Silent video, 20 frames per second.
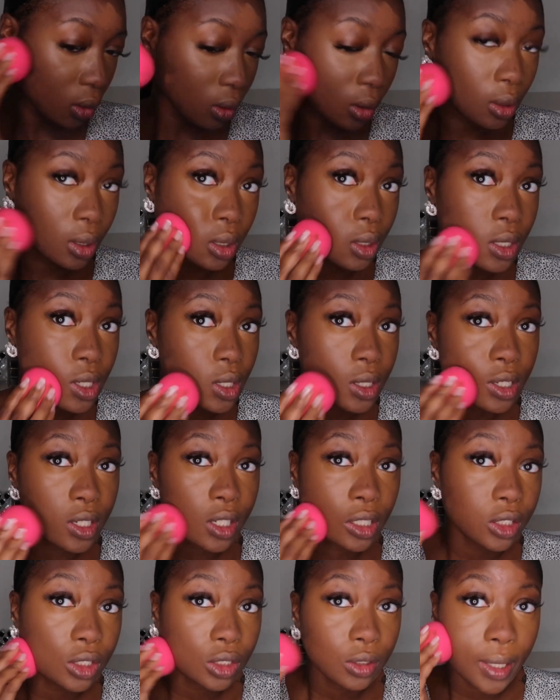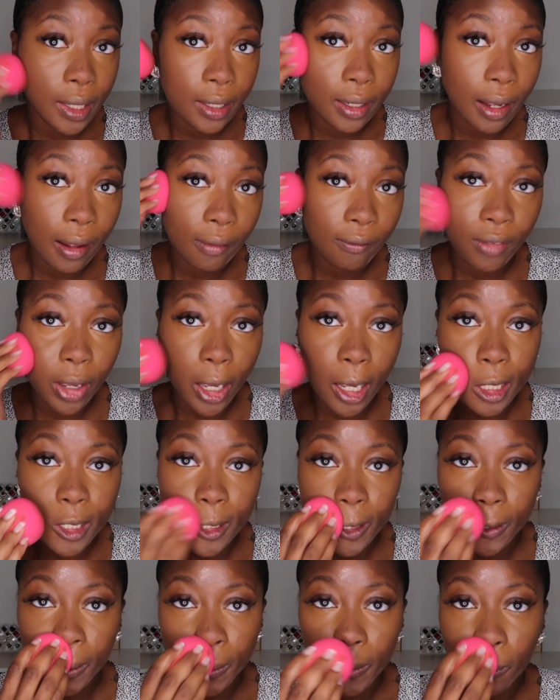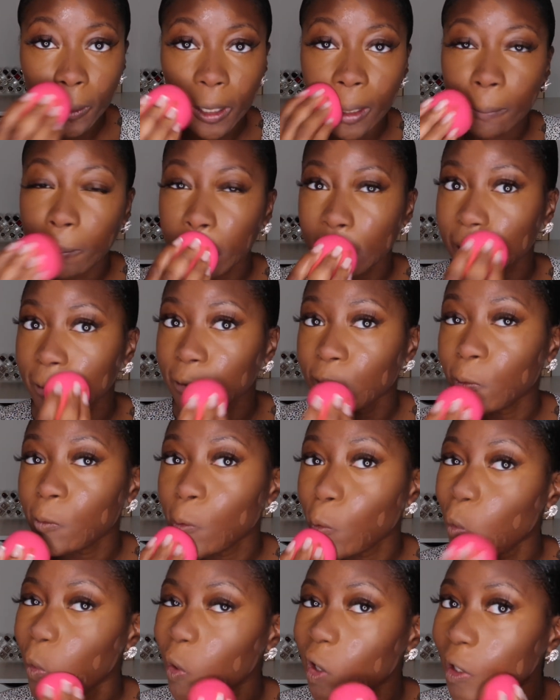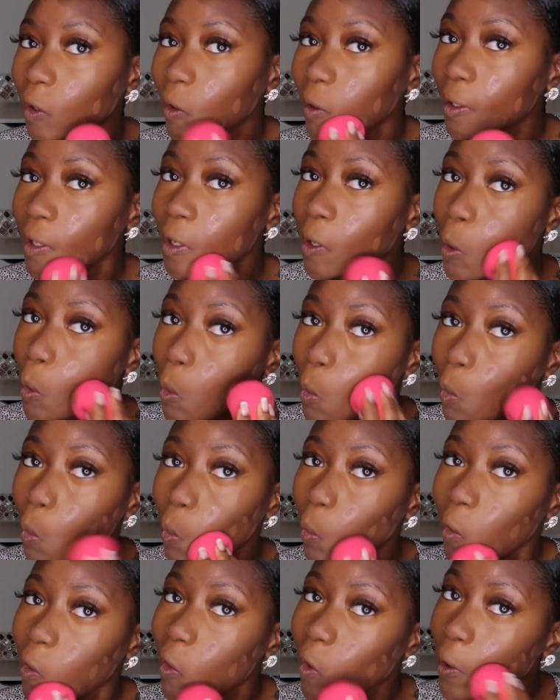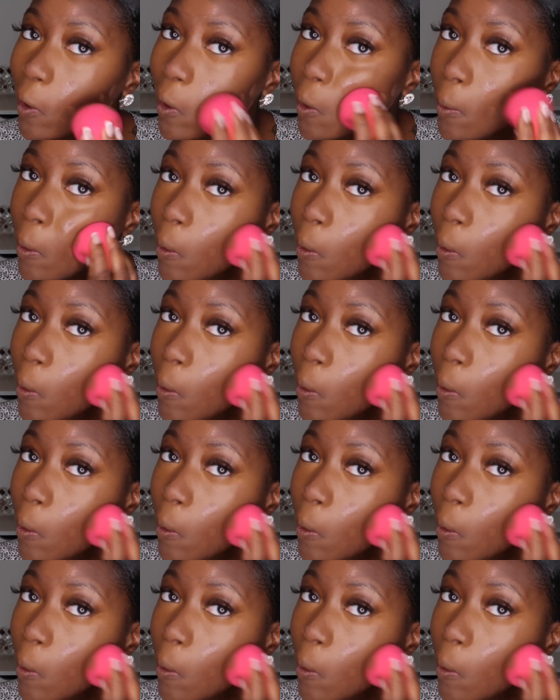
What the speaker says: And this does dry down fast, so you want to move quickly with it.